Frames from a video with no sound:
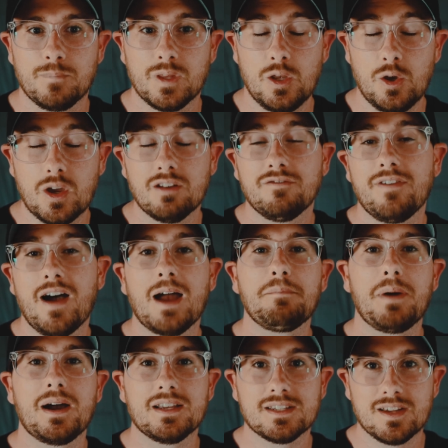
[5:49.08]
You can find
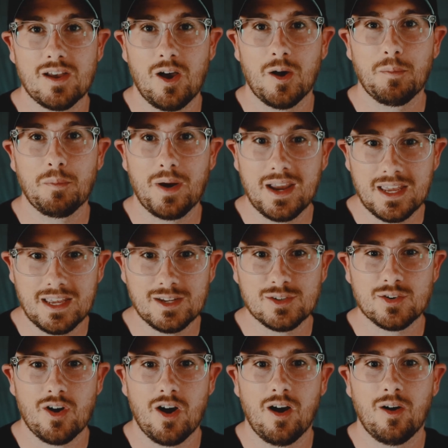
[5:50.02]
my song, Breaking
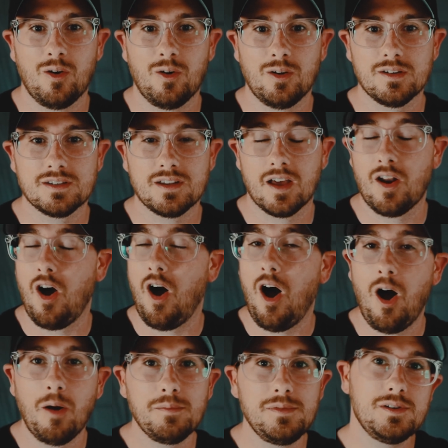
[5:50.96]
Strongholds, on
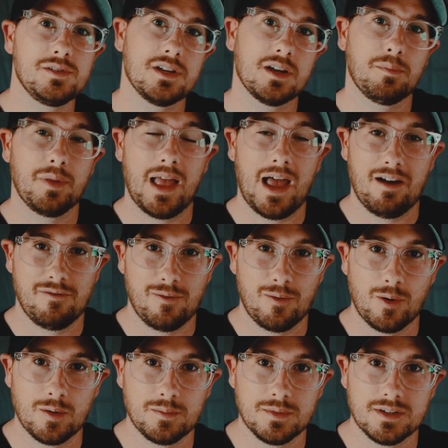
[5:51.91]
all music
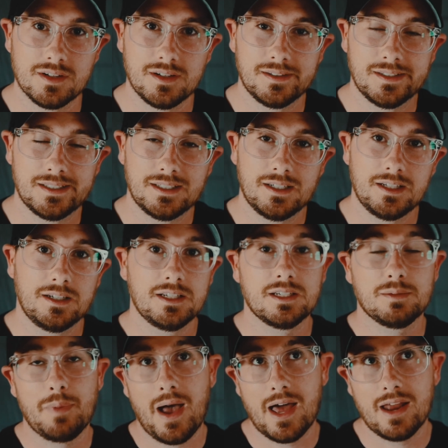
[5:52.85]
platforms
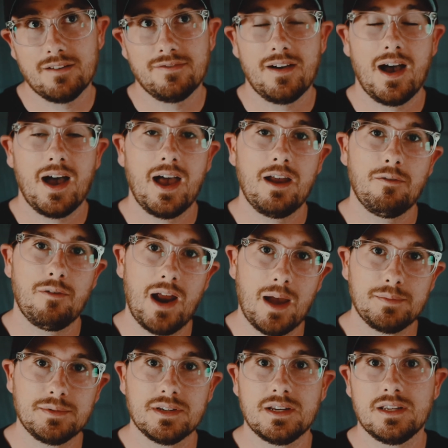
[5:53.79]
Spotify,
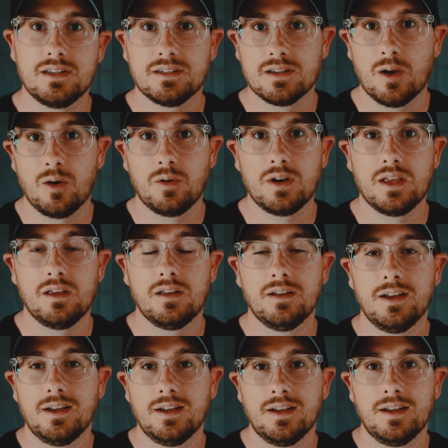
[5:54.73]
Rhapsody, Sony,
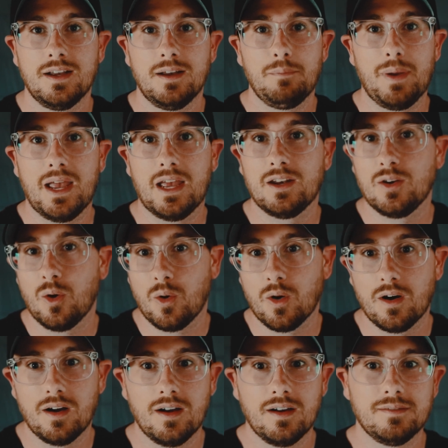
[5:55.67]

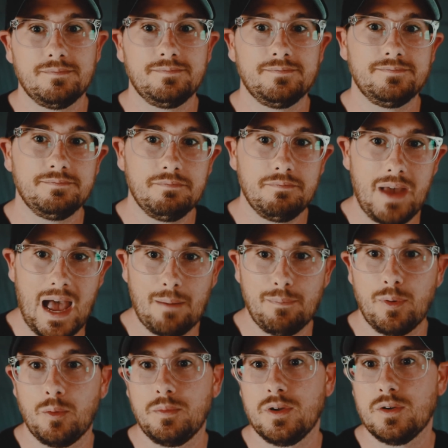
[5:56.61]
Pandora,
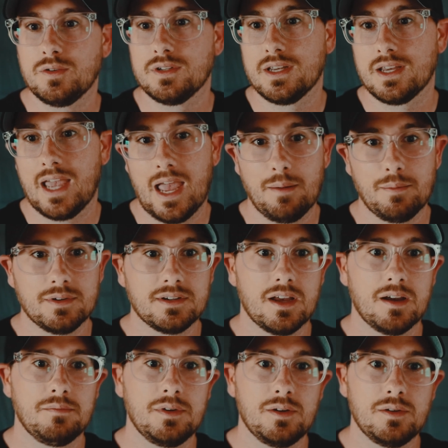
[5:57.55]
Apple Music,
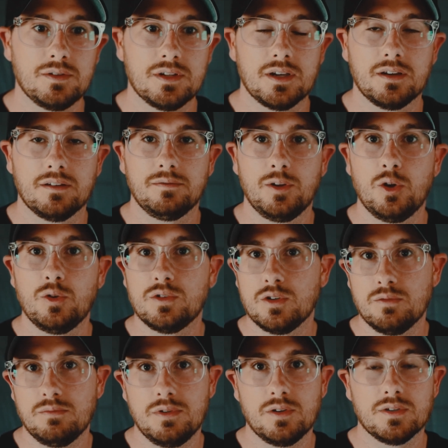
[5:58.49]
Amazon Music,
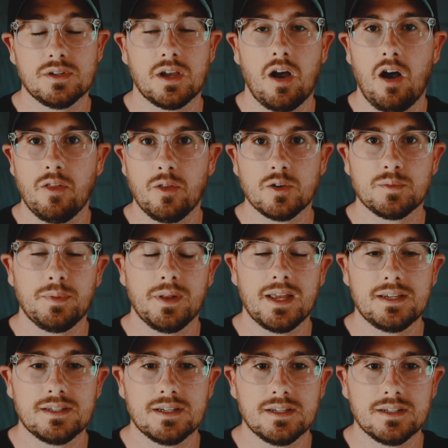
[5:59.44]
YouTube Music, all those
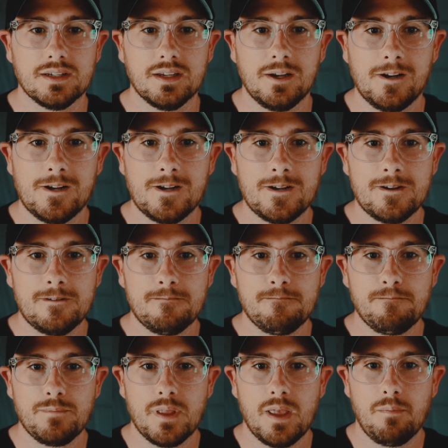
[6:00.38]
places.
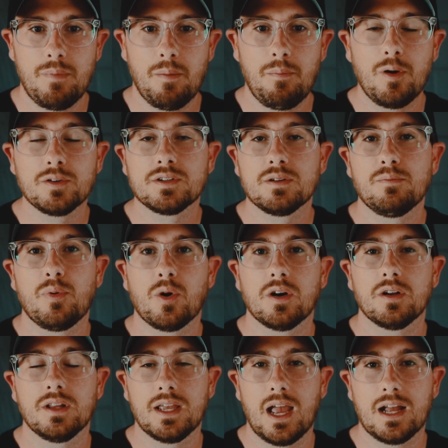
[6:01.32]
But most
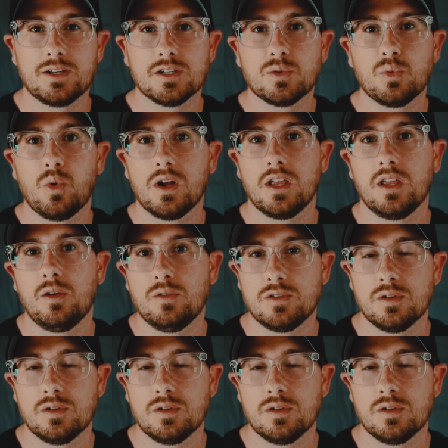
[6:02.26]
importantly, I just want you